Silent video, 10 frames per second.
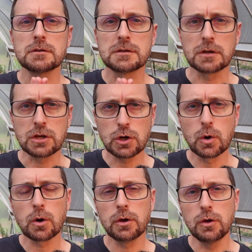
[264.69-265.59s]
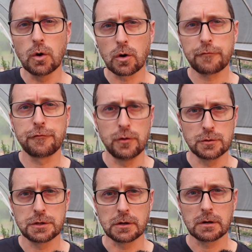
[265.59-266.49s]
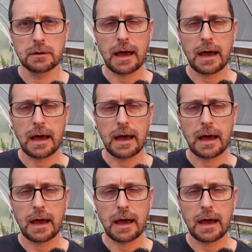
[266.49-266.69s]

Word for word: secure your future,